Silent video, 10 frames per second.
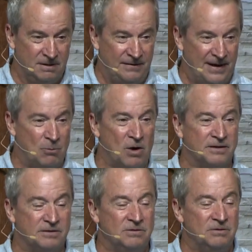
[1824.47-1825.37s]
They
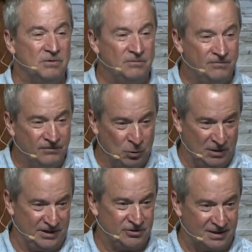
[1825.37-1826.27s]
walked
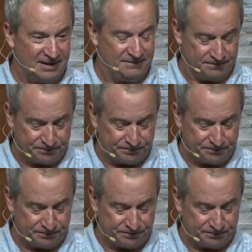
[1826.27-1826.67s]
foolishly.